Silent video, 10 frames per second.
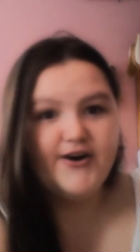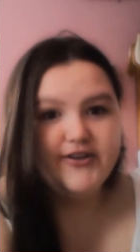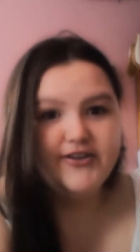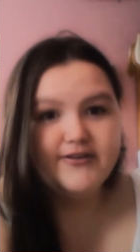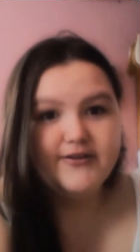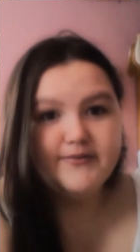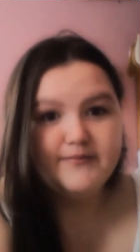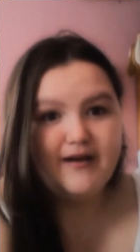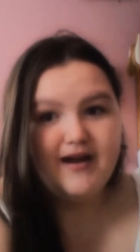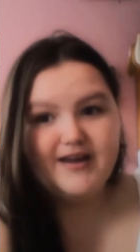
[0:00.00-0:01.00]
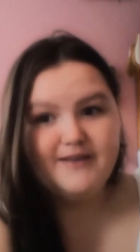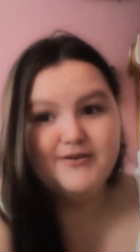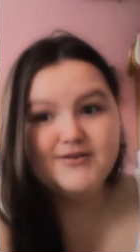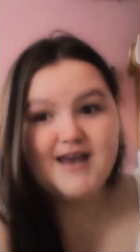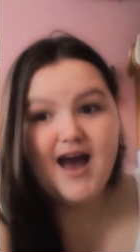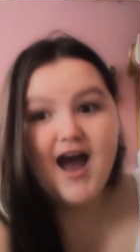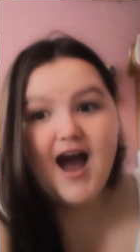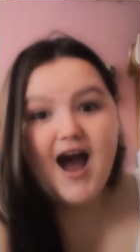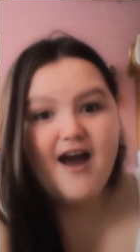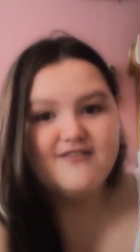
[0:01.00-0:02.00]
on my computer,
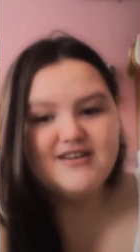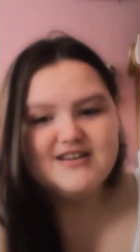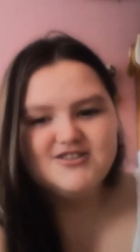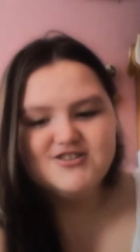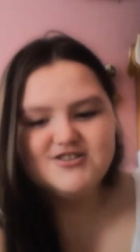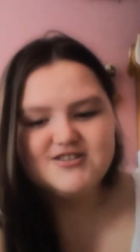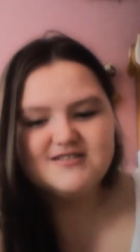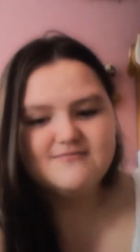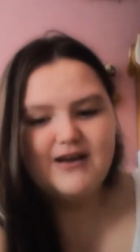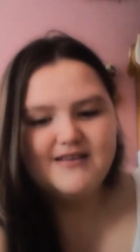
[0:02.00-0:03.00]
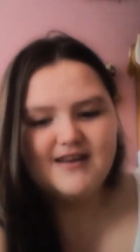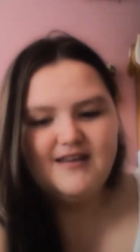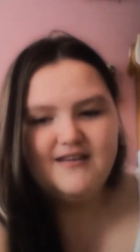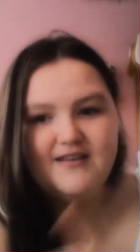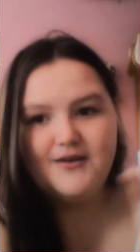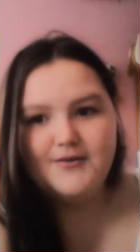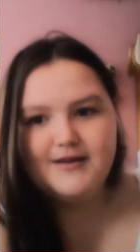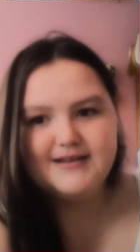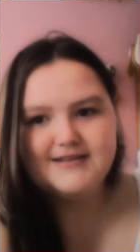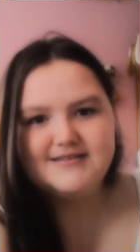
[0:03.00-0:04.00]
I literally just went and, you know,
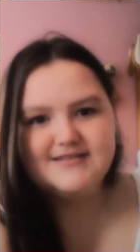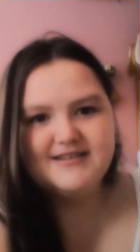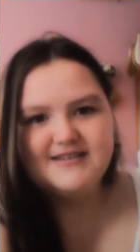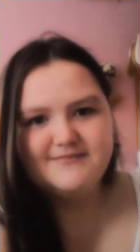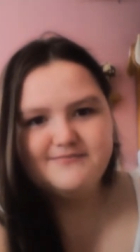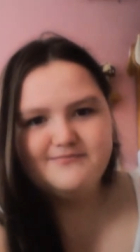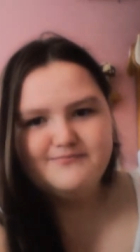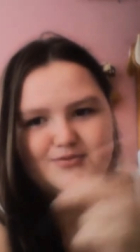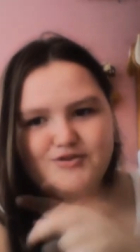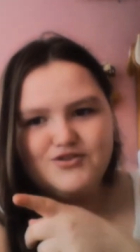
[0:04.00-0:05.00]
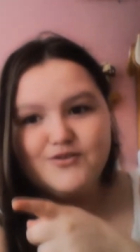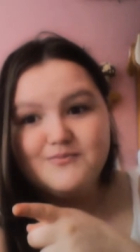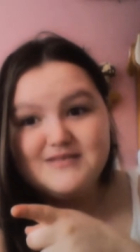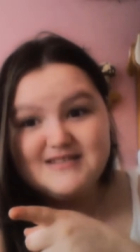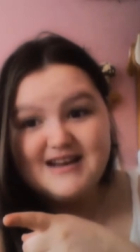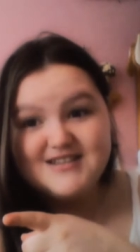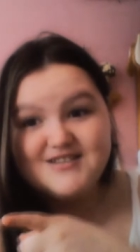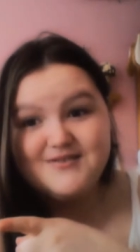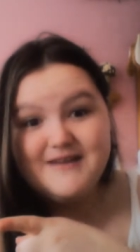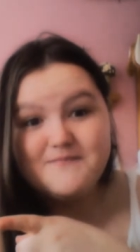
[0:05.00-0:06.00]
clicked to put the numbers next
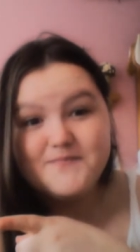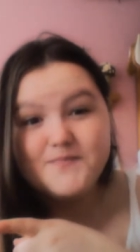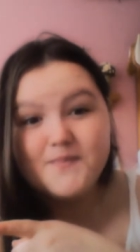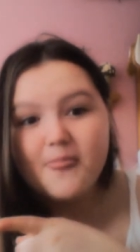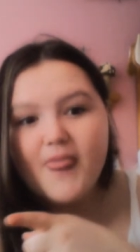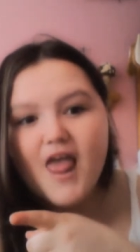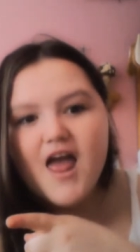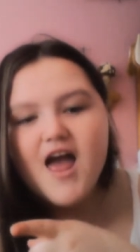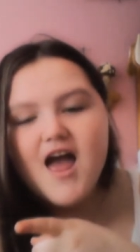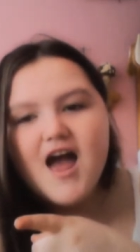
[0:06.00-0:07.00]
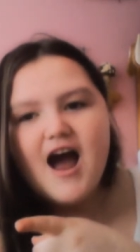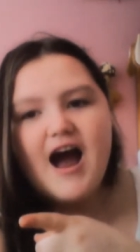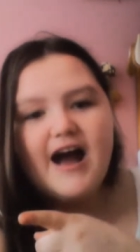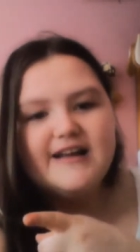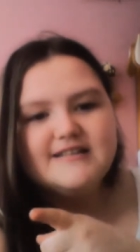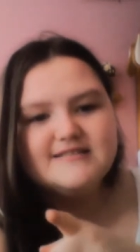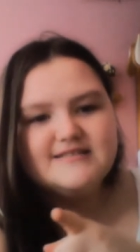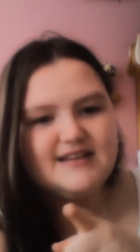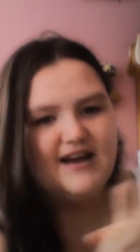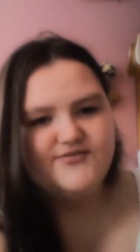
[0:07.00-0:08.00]
to it.
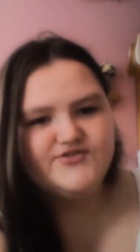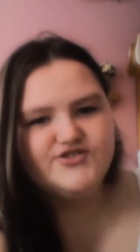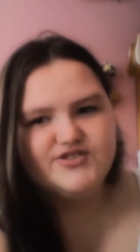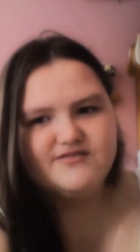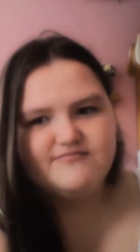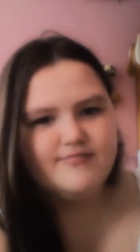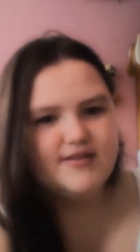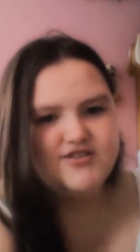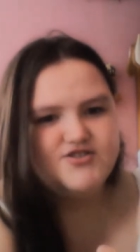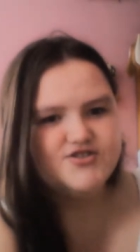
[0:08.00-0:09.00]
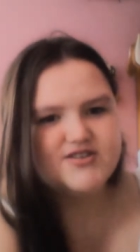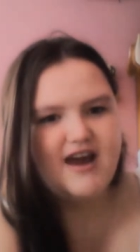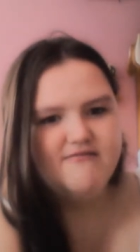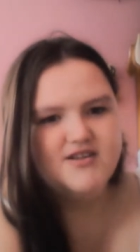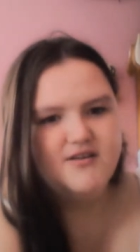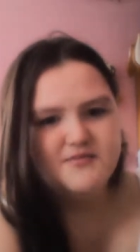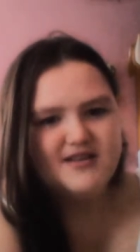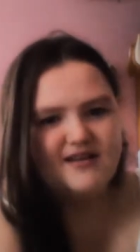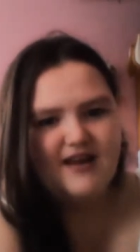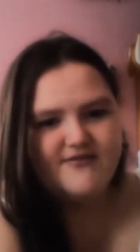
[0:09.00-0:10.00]
And I've just, it's just carried on with
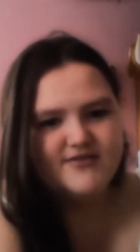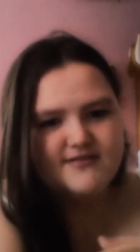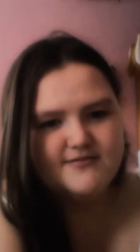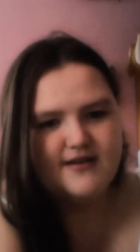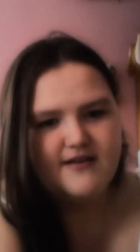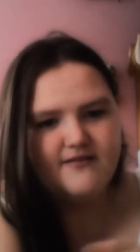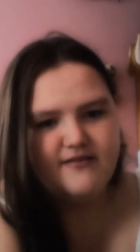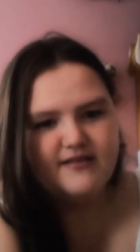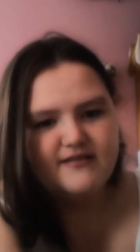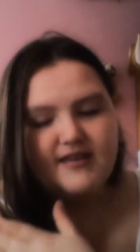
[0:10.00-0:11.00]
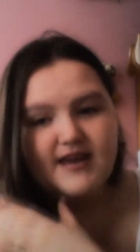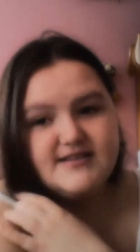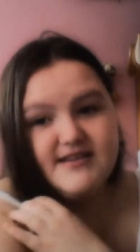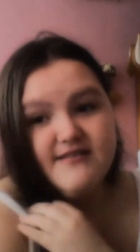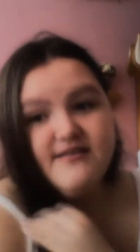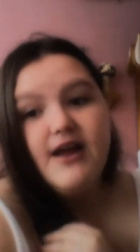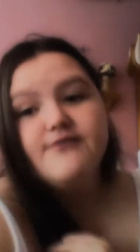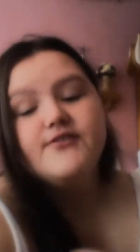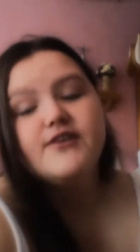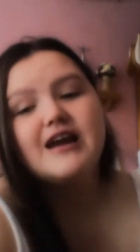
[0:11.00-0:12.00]
11, 12, 13.
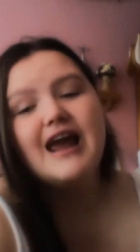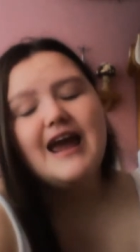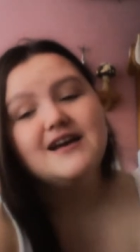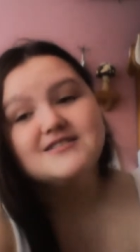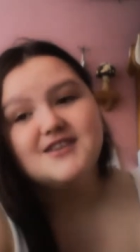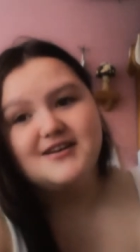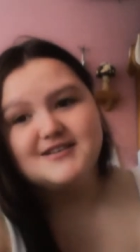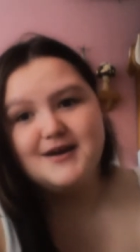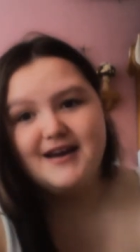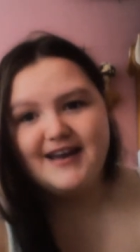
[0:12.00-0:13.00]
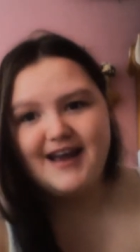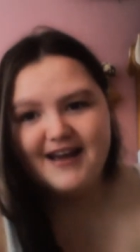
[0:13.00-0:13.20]
For girls, so I,